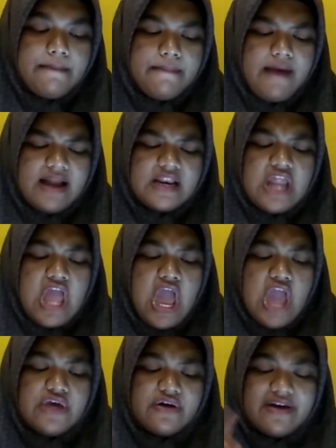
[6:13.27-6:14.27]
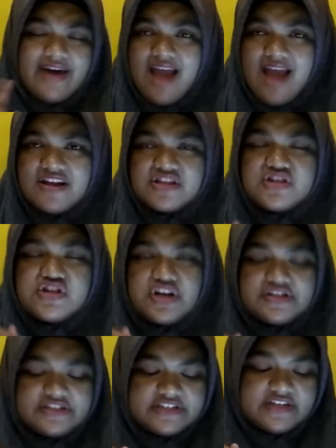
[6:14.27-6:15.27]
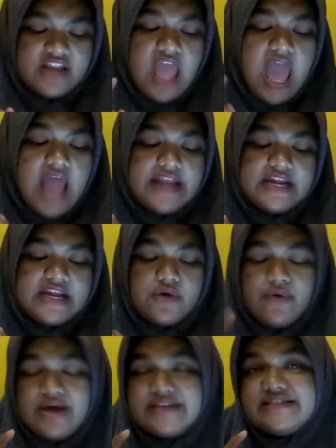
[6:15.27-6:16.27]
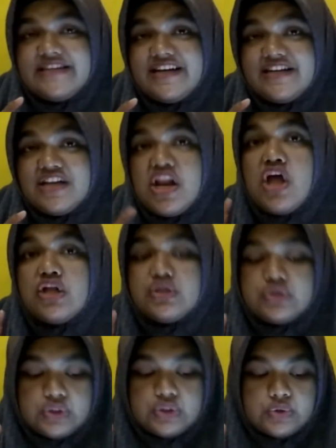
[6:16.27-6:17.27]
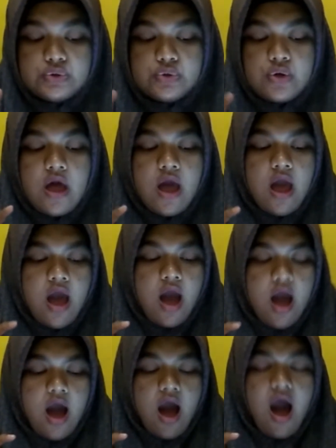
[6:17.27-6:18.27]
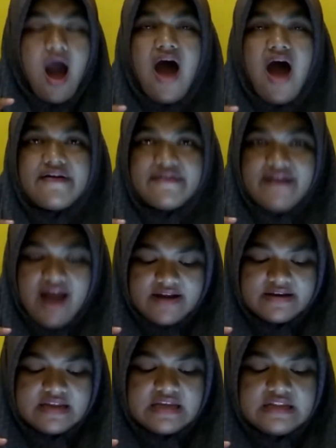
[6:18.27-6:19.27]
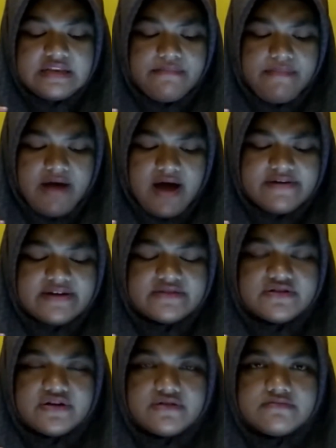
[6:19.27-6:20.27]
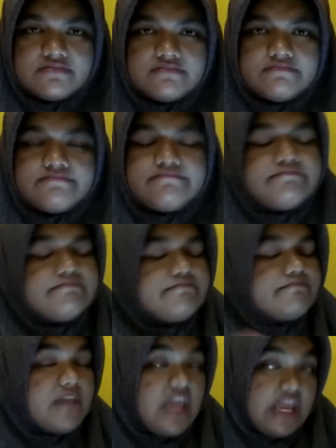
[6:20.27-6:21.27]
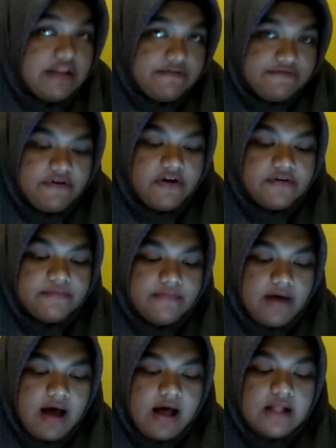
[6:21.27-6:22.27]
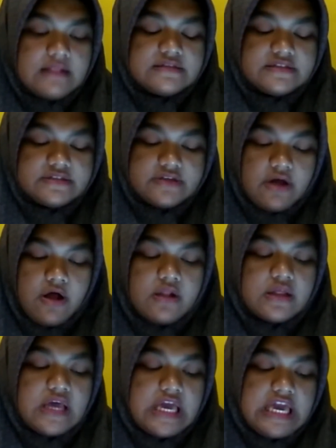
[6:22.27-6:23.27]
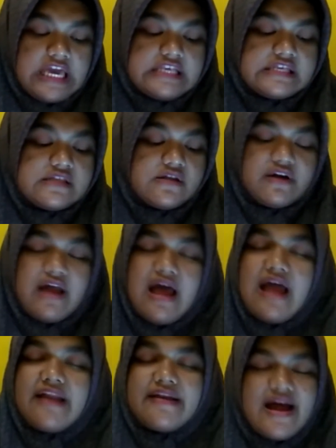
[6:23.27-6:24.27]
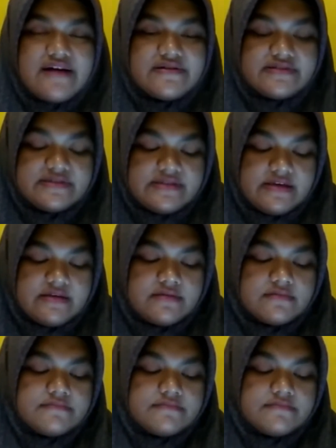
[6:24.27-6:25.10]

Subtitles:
But you cannot shorten the question to are running the marathon? Informal talk is not an RC.